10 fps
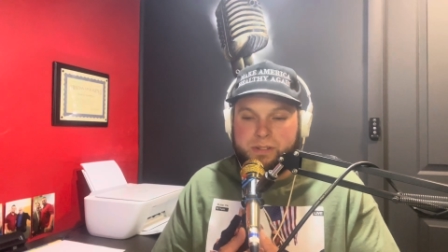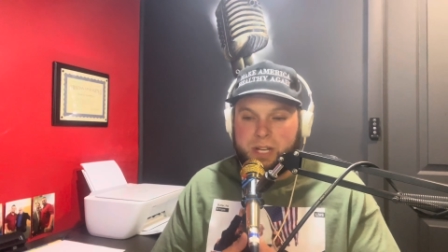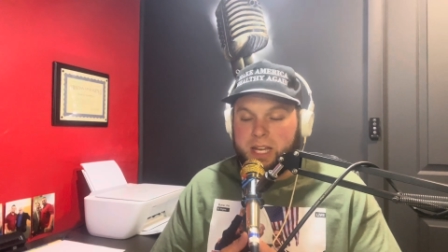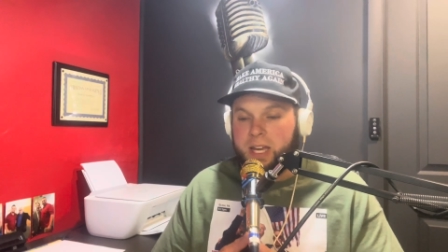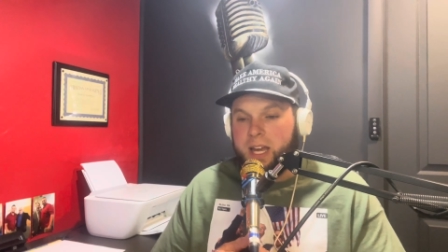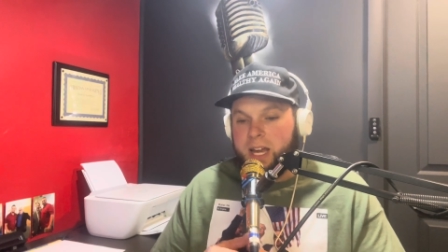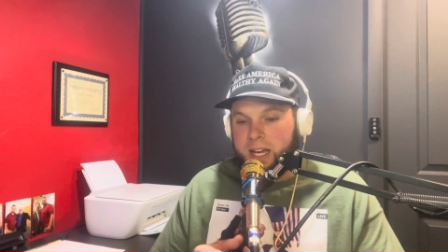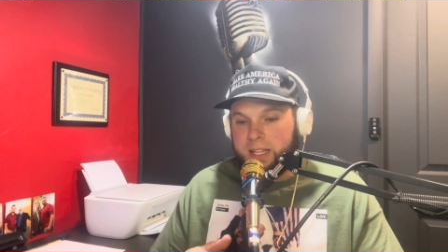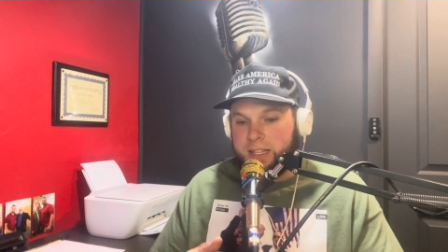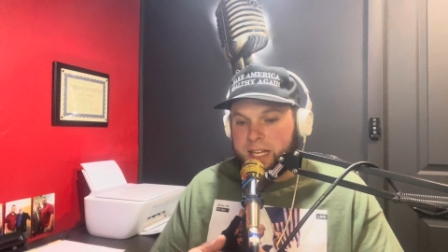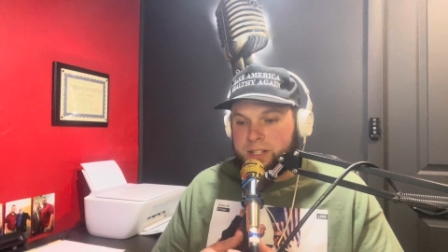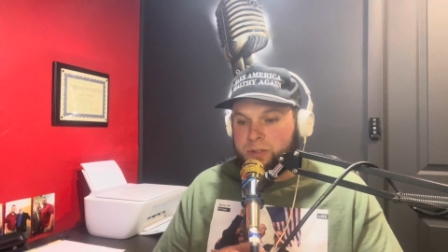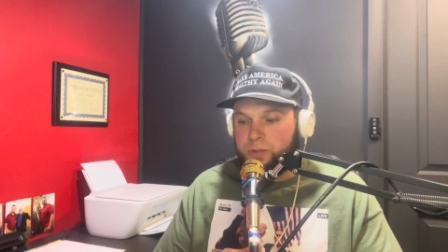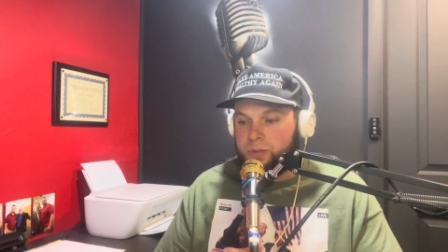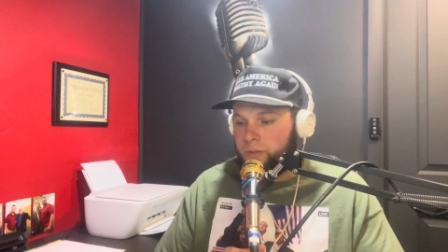So I I think that's
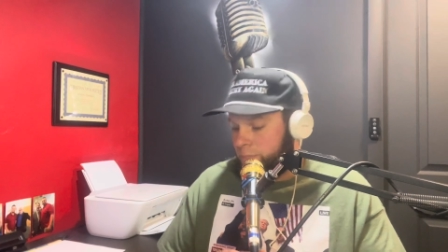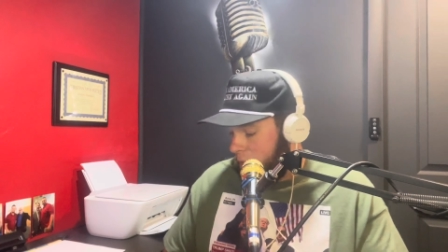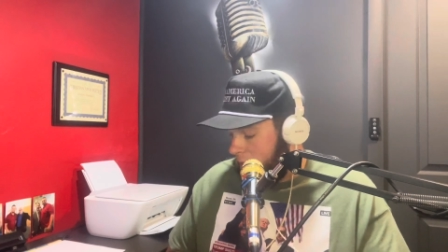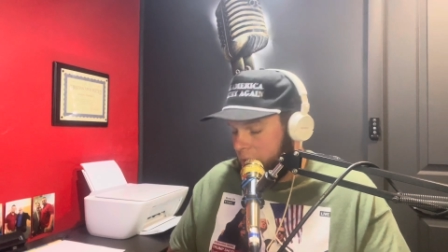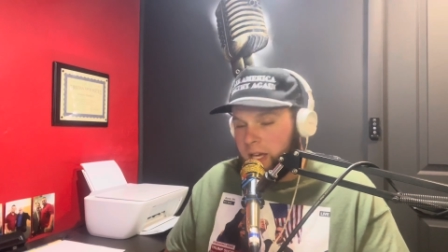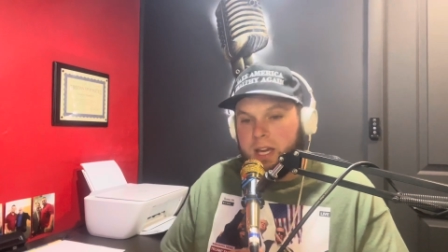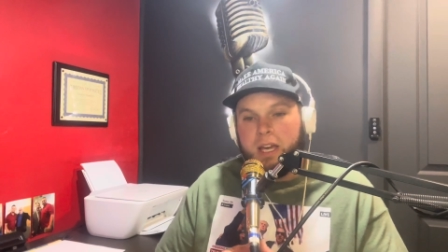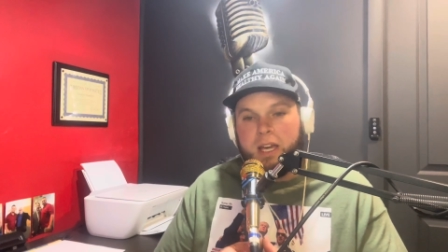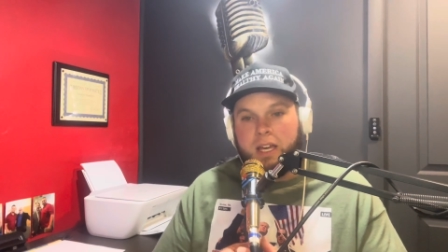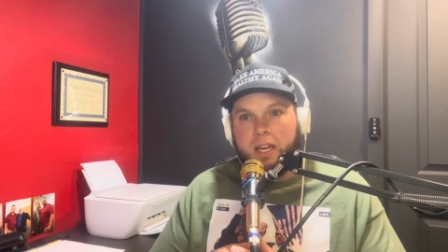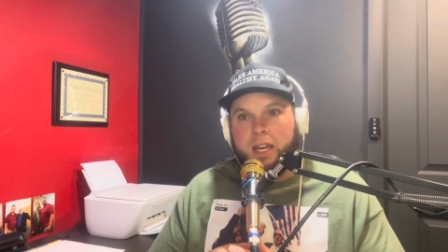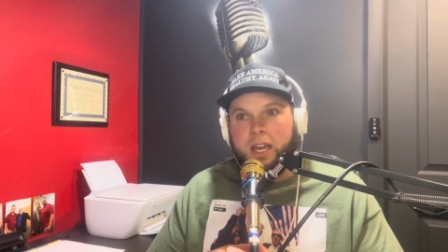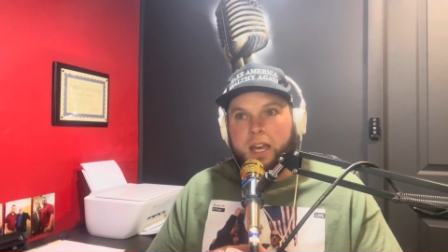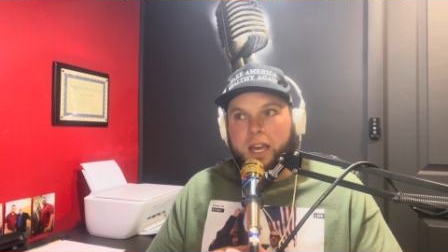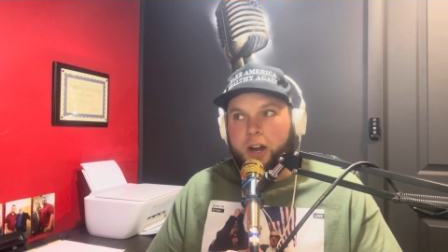cool, but
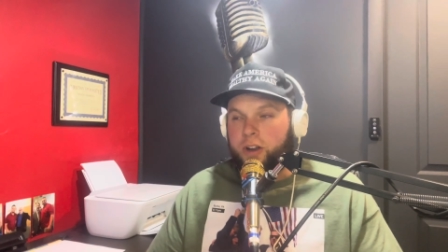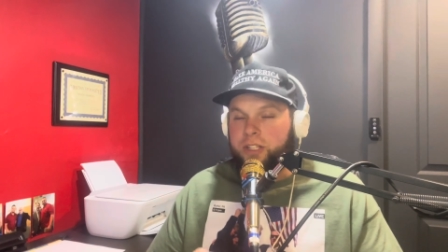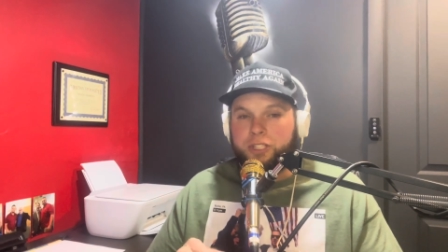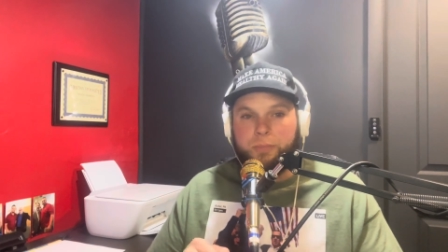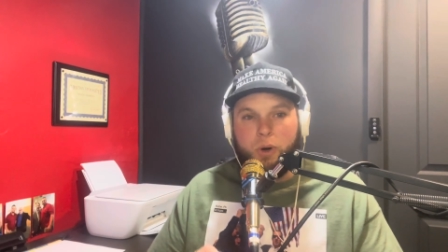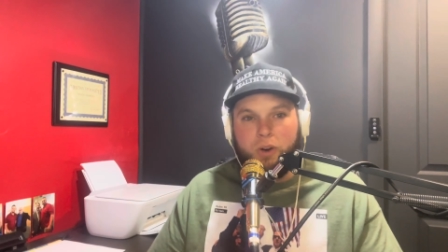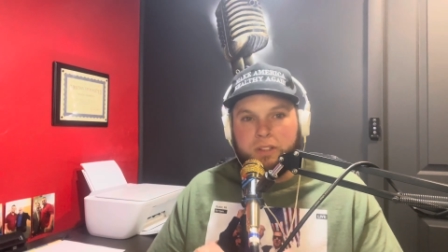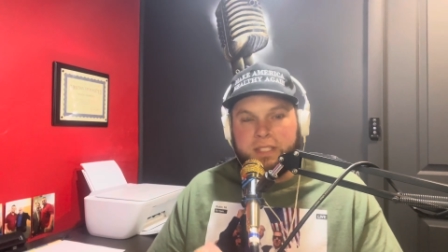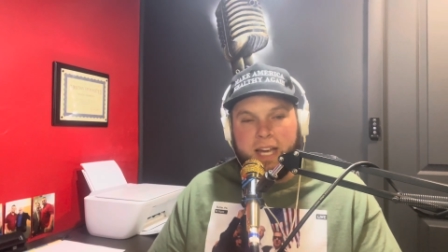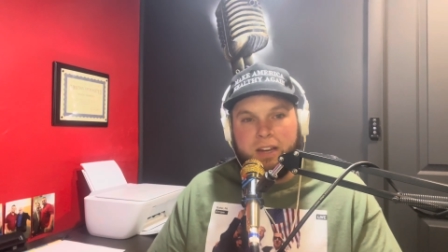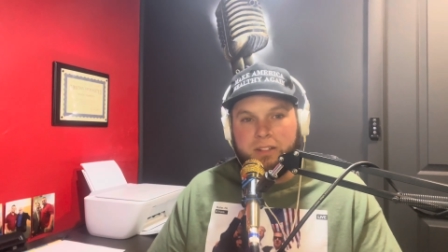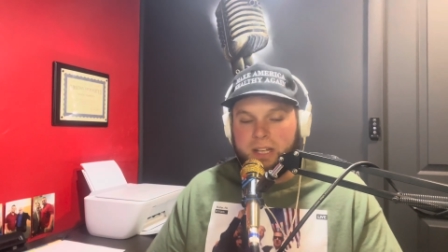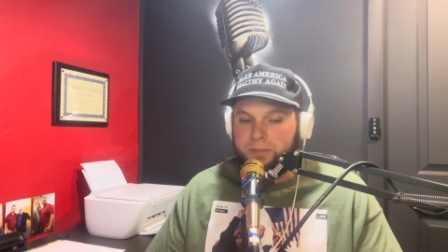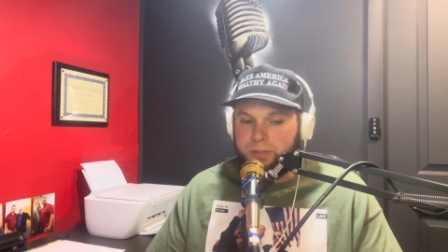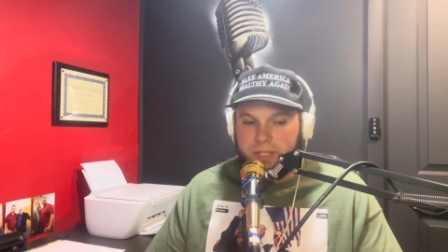on a small town
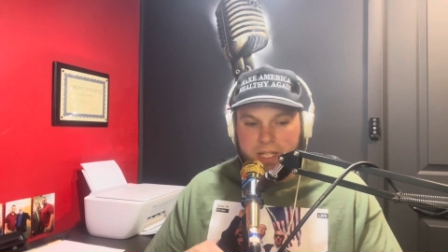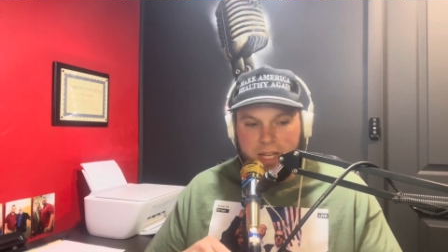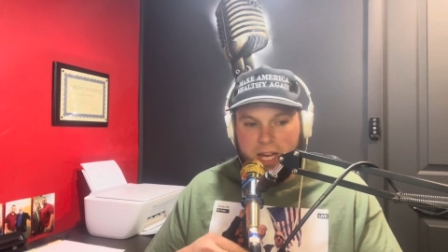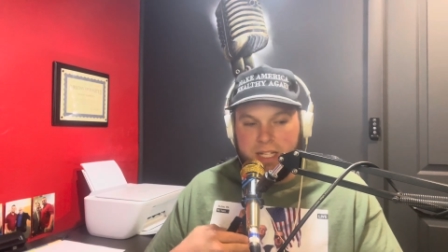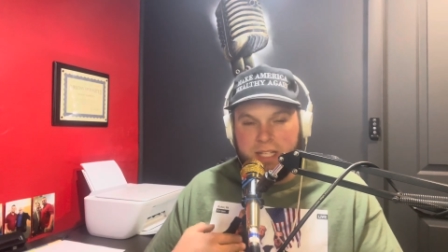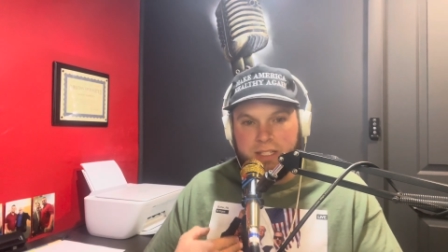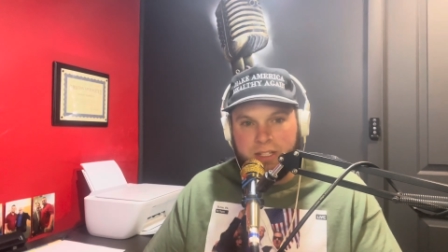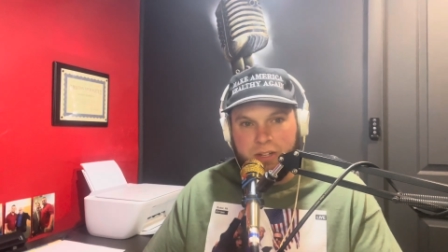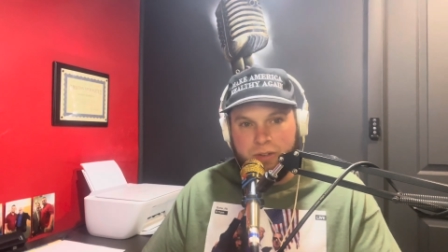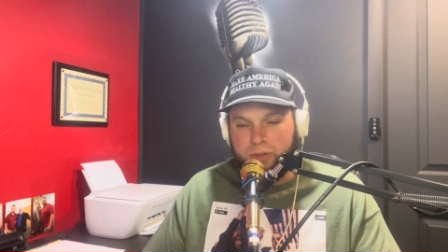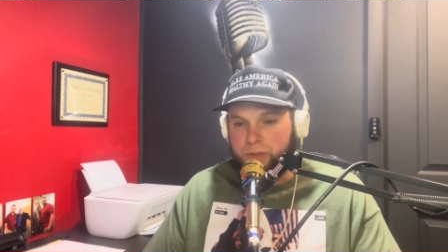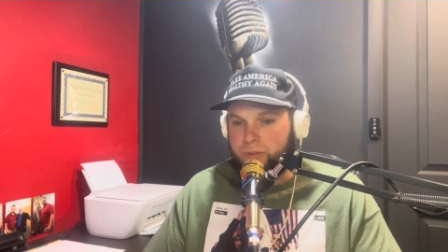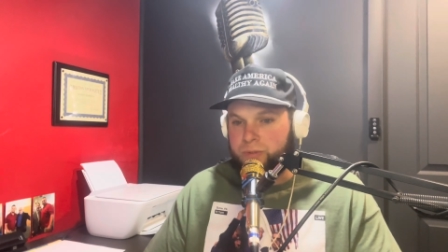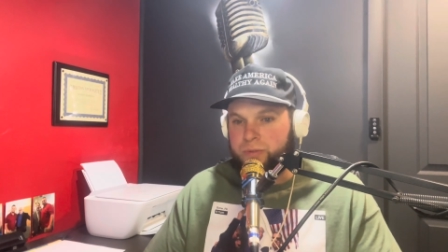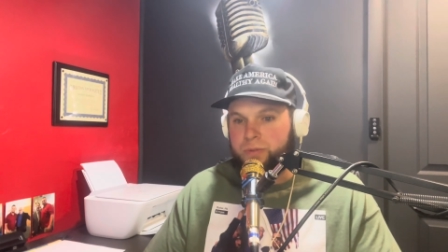level, like I need to know
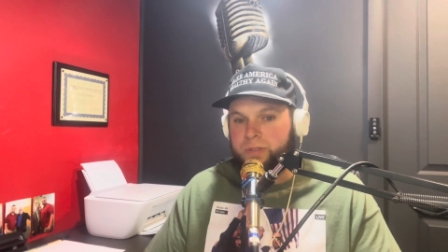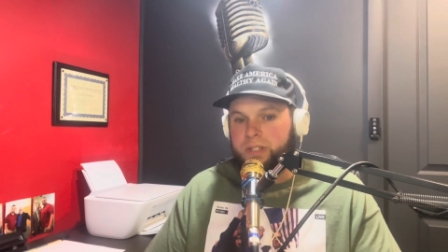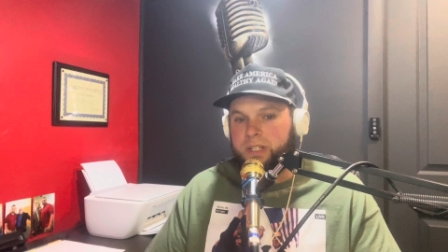who